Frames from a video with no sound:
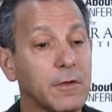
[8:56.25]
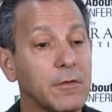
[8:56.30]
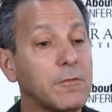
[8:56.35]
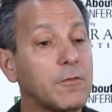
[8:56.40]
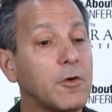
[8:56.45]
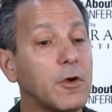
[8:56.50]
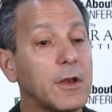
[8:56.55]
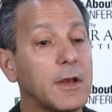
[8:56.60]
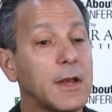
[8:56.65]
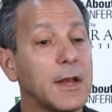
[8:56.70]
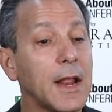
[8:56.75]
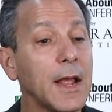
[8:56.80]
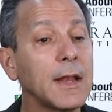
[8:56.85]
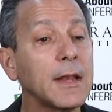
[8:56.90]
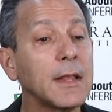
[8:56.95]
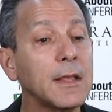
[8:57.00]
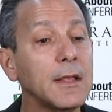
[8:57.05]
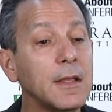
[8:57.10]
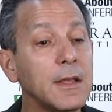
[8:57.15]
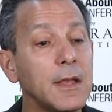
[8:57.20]
avoided
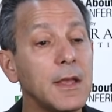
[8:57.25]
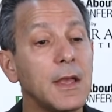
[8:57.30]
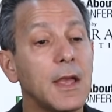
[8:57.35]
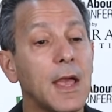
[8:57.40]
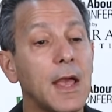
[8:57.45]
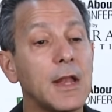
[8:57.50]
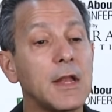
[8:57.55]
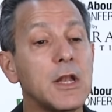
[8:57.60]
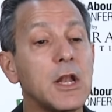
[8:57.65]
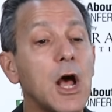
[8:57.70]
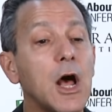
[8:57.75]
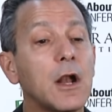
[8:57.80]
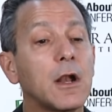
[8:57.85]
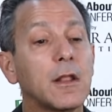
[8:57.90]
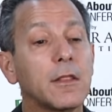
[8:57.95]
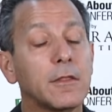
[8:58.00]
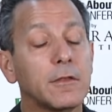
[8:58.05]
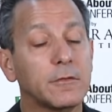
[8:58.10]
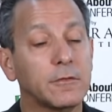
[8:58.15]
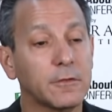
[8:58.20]
any. And none
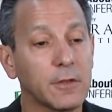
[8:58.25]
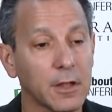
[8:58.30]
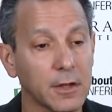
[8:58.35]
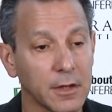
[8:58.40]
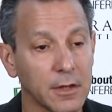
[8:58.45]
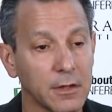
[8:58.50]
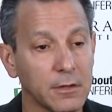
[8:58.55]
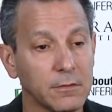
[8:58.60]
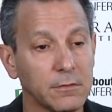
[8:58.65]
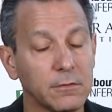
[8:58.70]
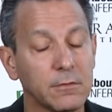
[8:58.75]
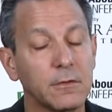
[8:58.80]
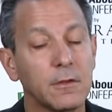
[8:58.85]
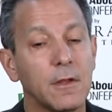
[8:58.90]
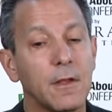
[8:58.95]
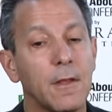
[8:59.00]
of the studies